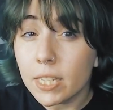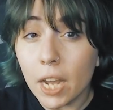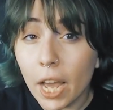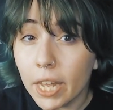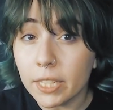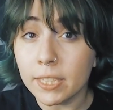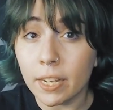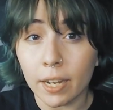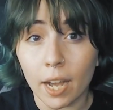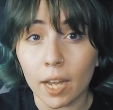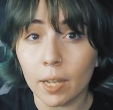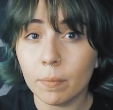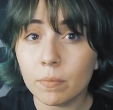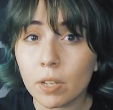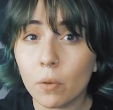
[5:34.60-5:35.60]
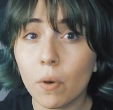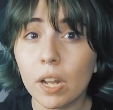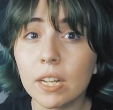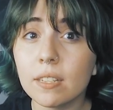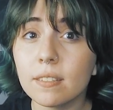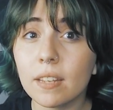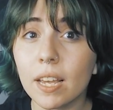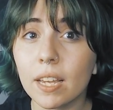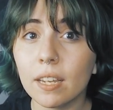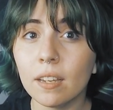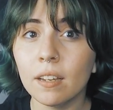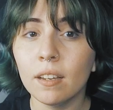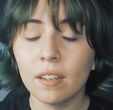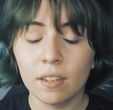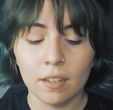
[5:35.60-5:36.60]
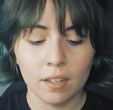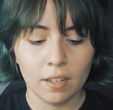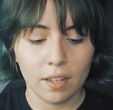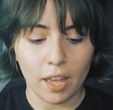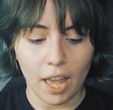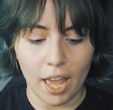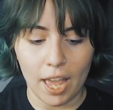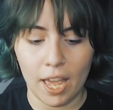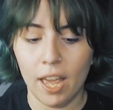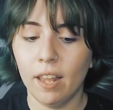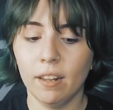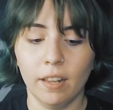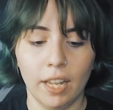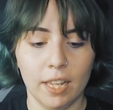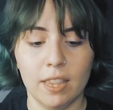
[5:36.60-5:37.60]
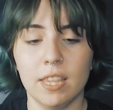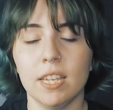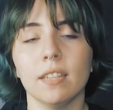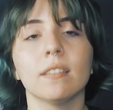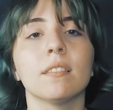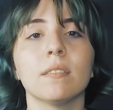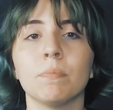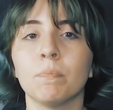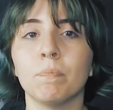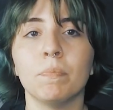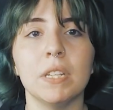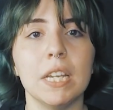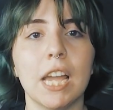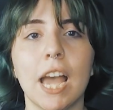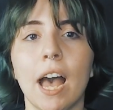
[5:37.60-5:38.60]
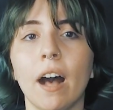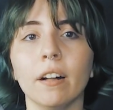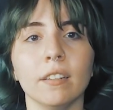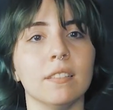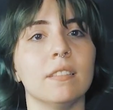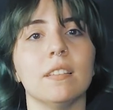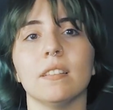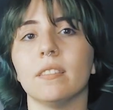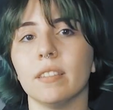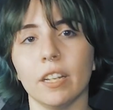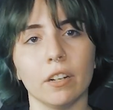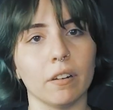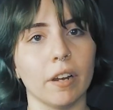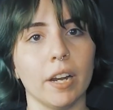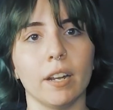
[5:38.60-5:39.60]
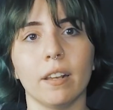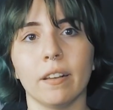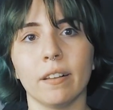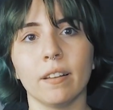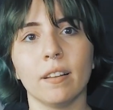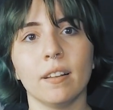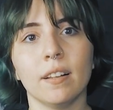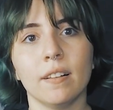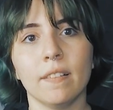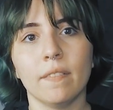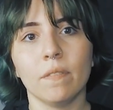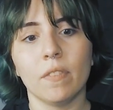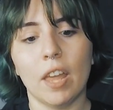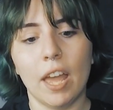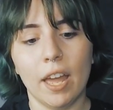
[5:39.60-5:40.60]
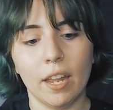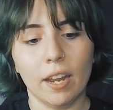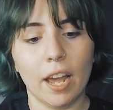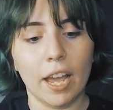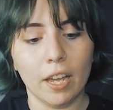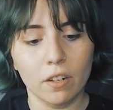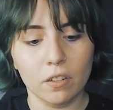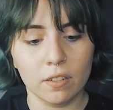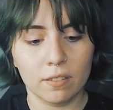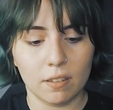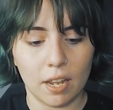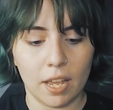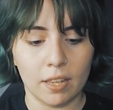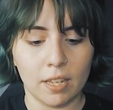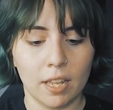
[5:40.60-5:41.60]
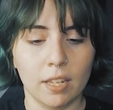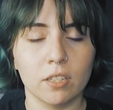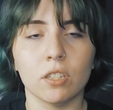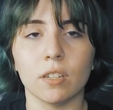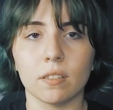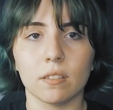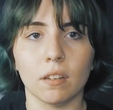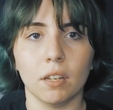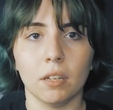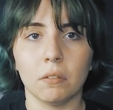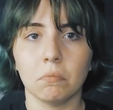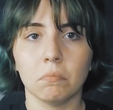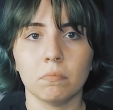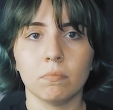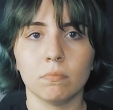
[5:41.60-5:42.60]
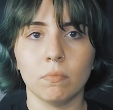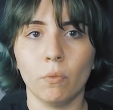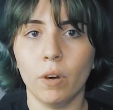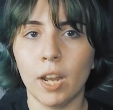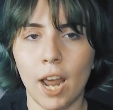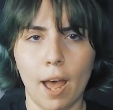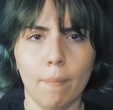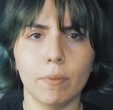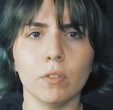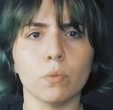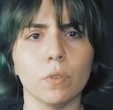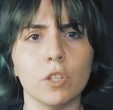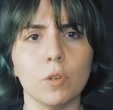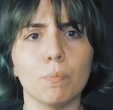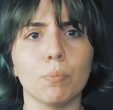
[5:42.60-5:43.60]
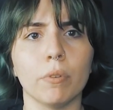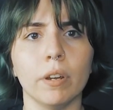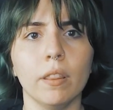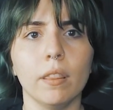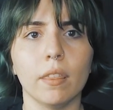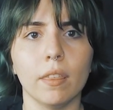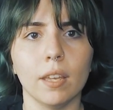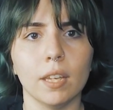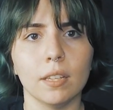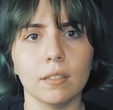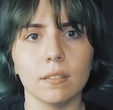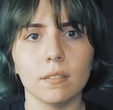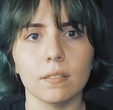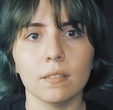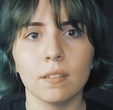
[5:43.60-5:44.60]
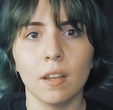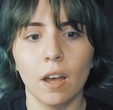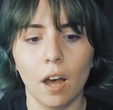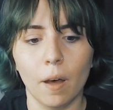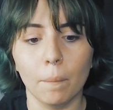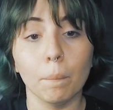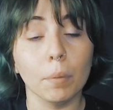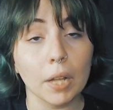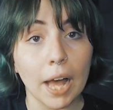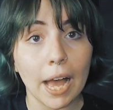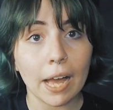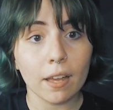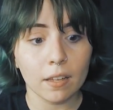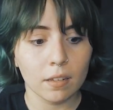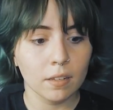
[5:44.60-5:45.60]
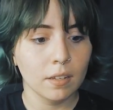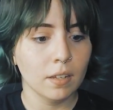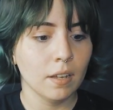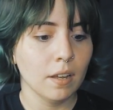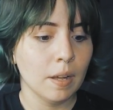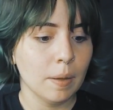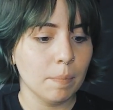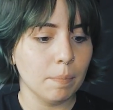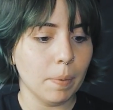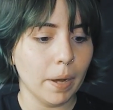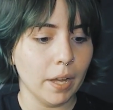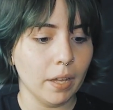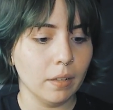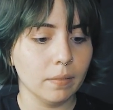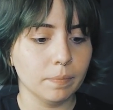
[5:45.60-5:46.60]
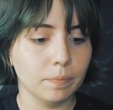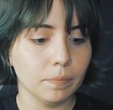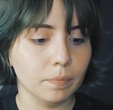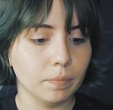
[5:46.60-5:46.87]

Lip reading: 10 times, I want to say. And like this decal is disintegrating. And I understand that it's just like what happens when you print things on black, but